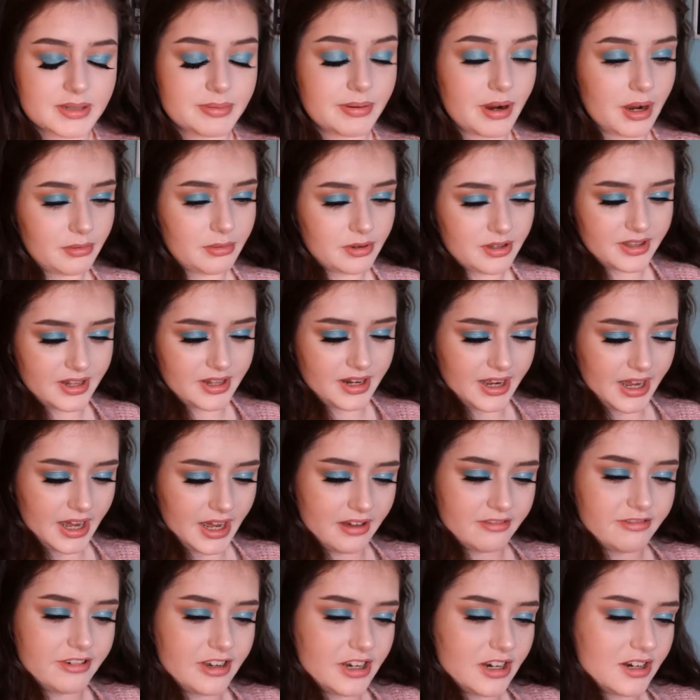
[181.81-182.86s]
primer that I
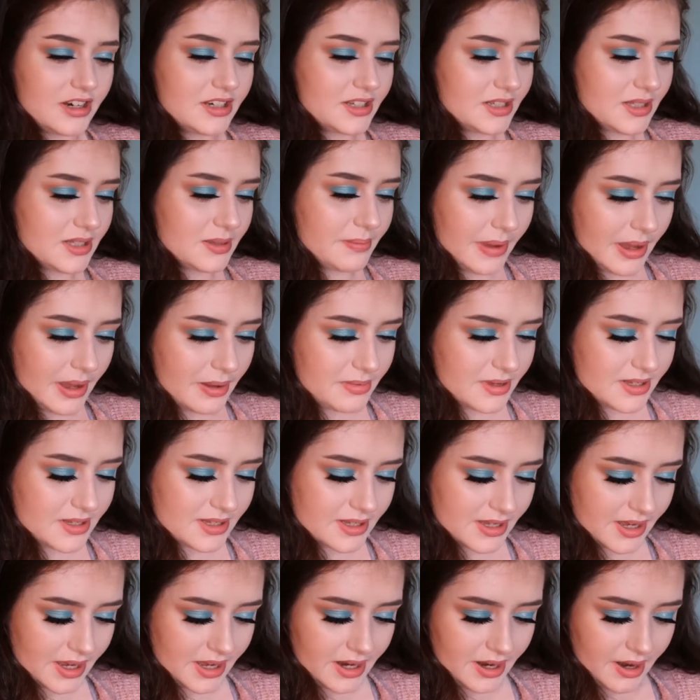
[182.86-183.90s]
have here is Baby
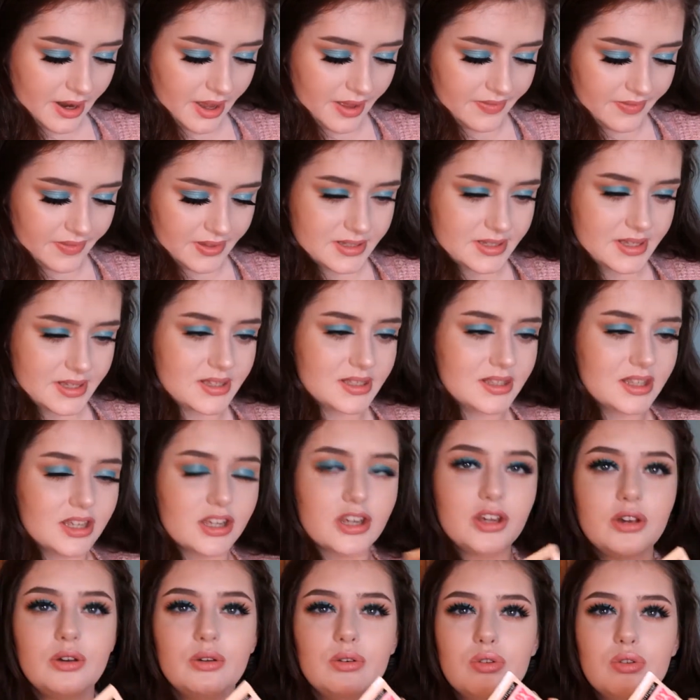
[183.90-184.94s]
Skin, and this is the
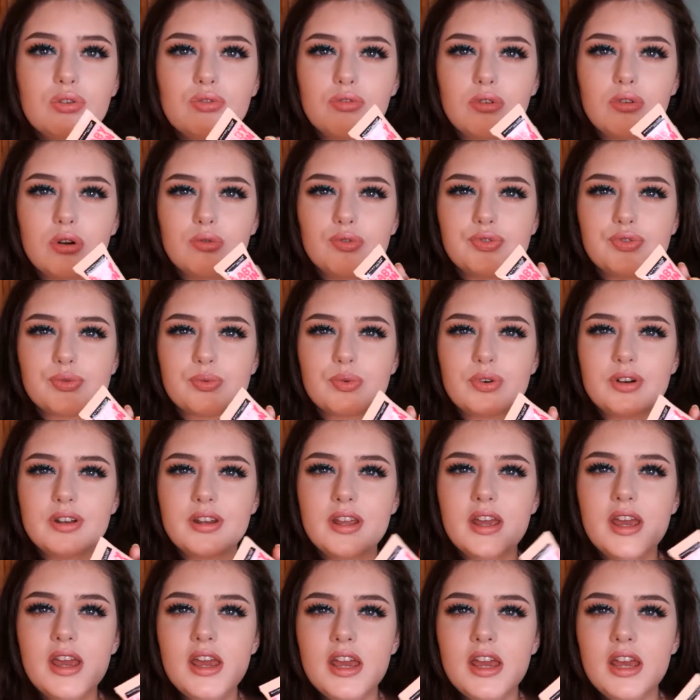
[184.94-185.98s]
Cool Rose
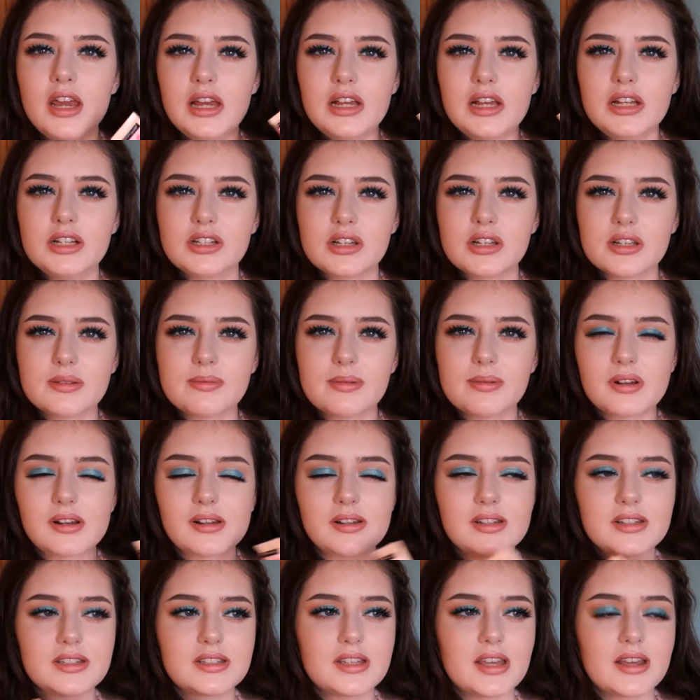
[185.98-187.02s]
one, just
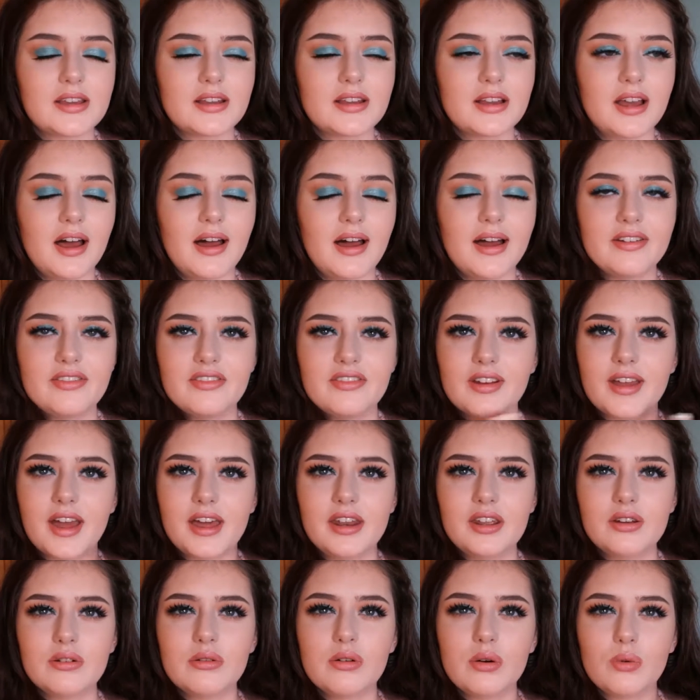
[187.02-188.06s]
because I
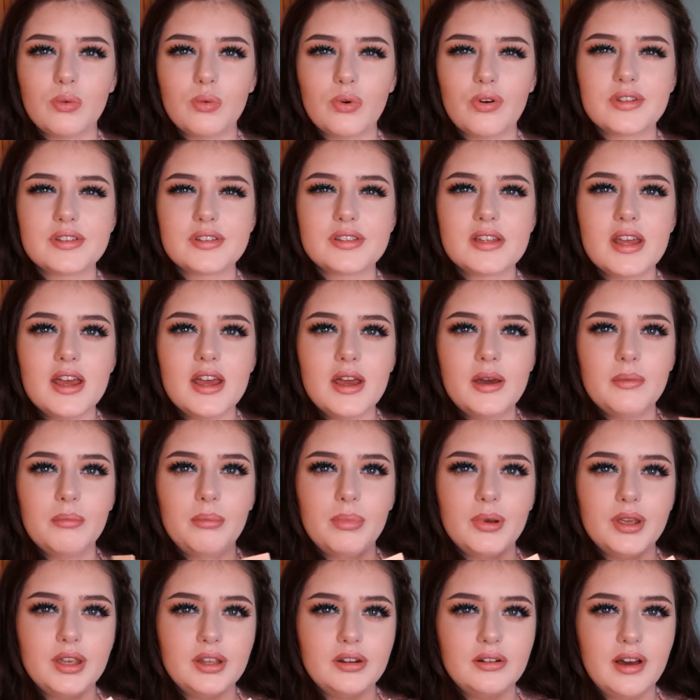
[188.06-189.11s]
forget who it was,
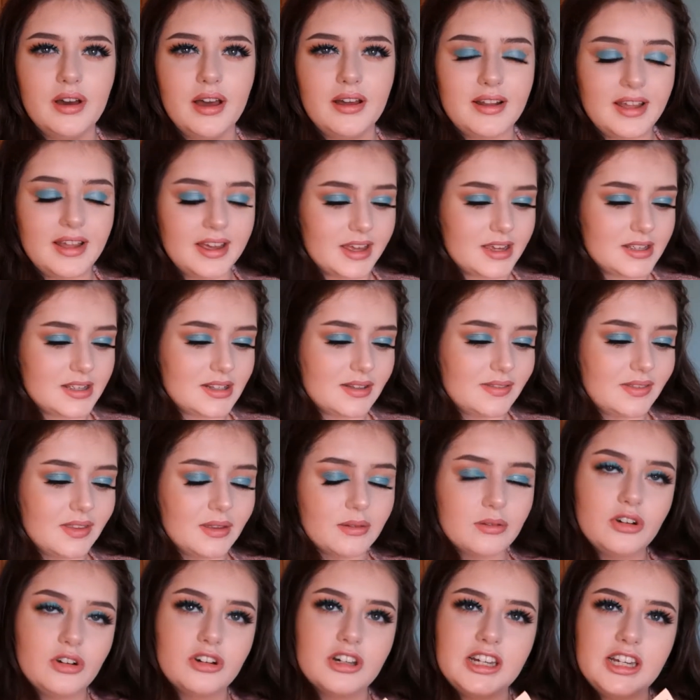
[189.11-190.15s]
but you know how like, is it
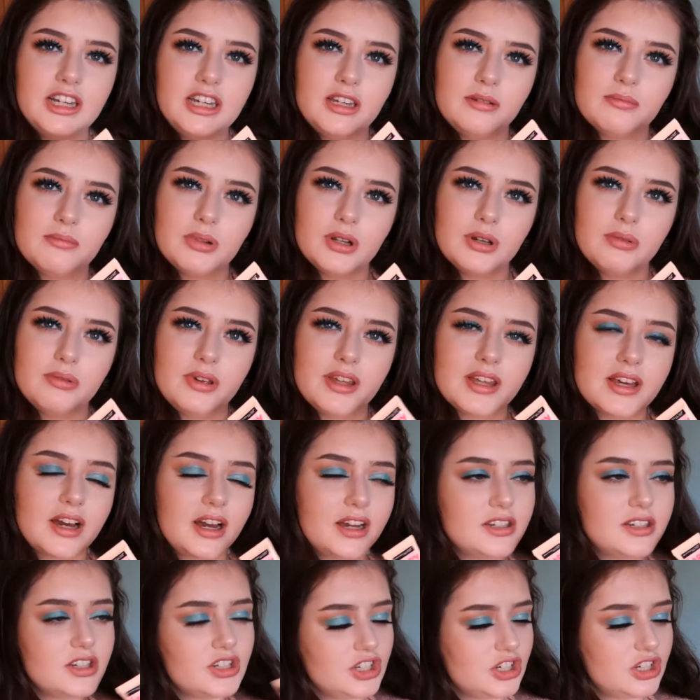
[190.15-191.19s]
the green bluey
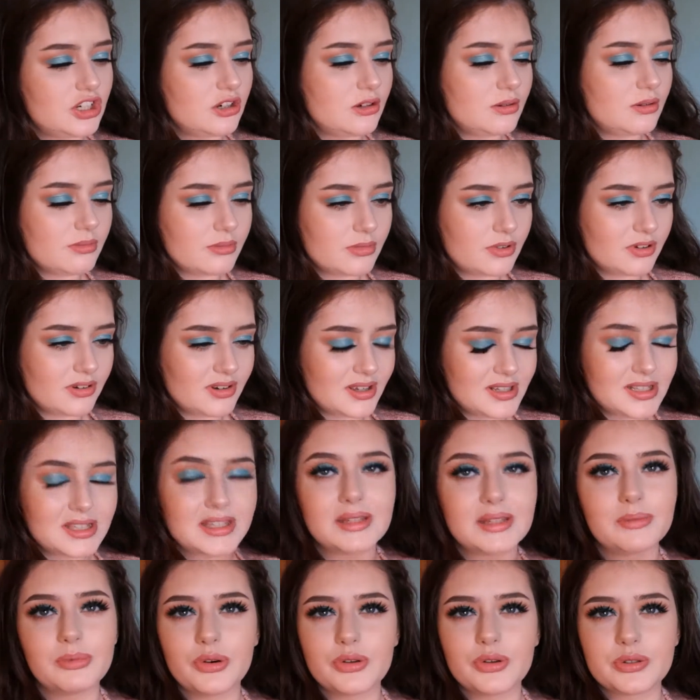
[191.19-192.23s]
kind of tube one
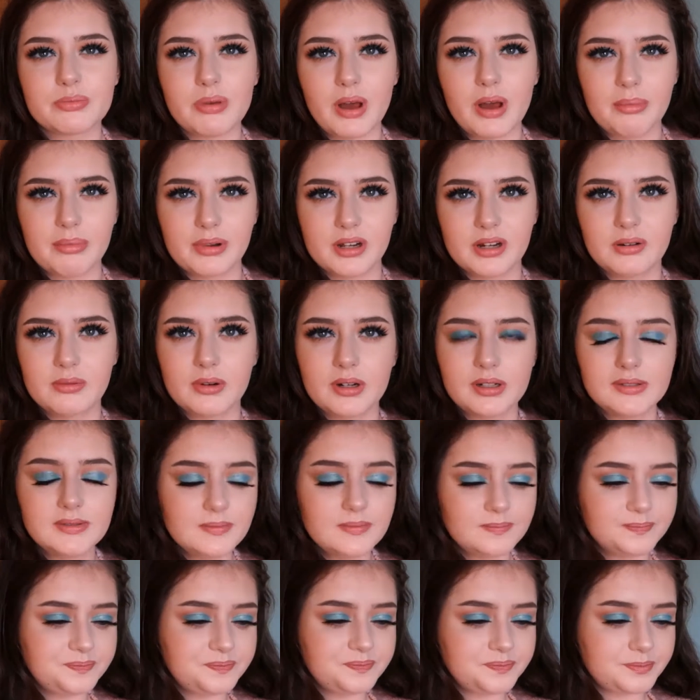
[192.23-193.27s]
is the most popular
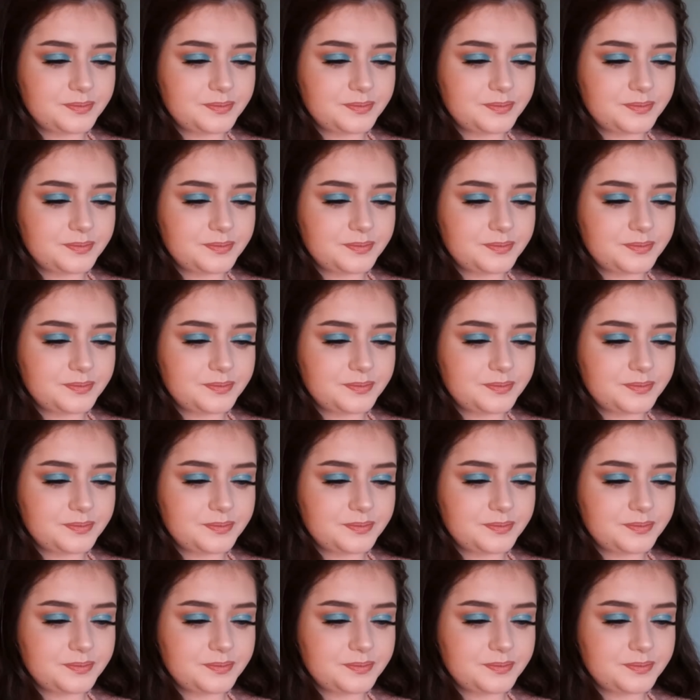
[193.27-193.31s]
one?